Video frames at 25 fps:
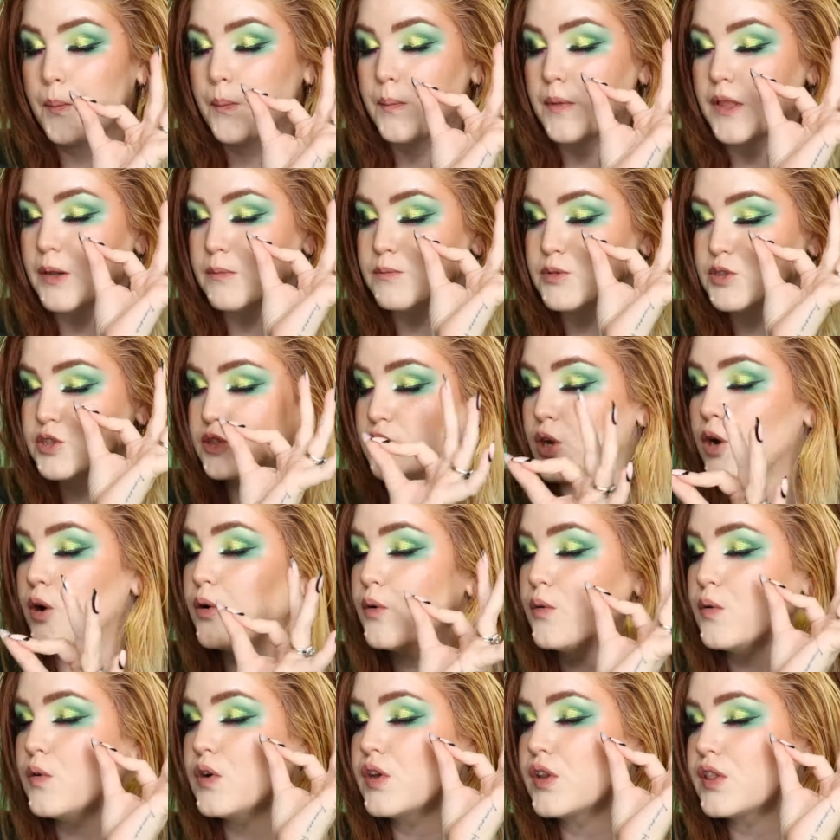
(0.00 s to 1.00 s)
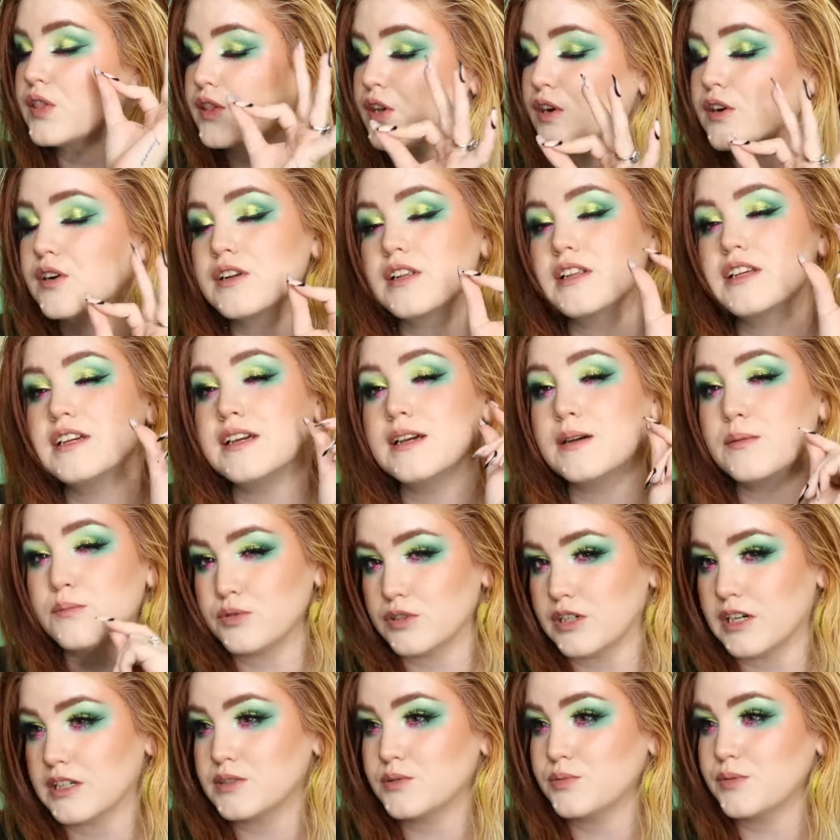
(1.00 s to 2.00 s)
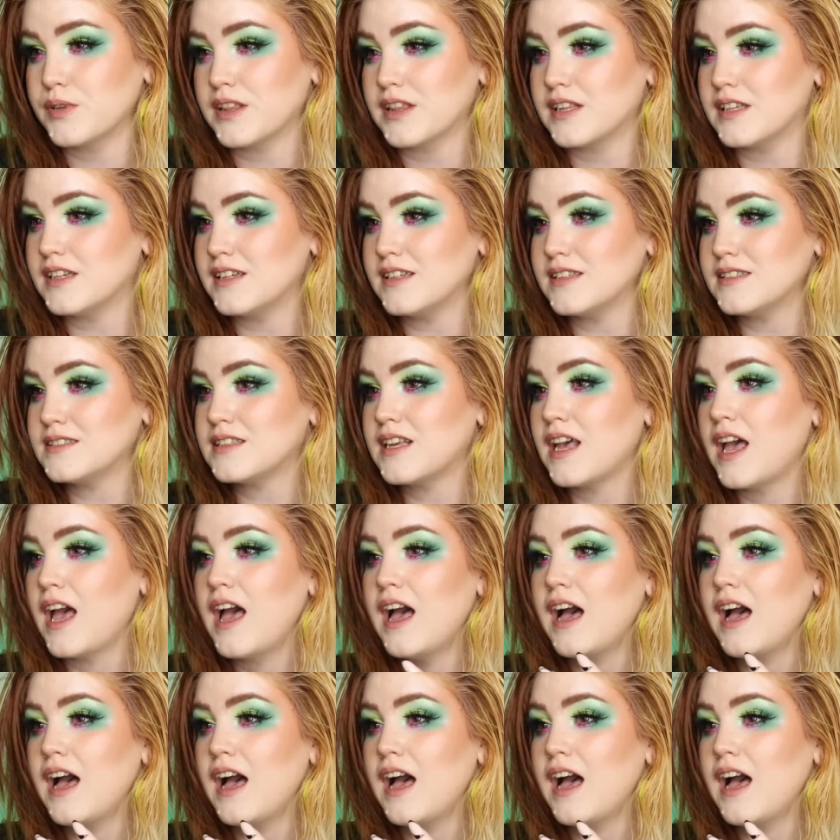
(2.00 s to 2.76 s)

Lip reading: am so thoroughly impressed with this.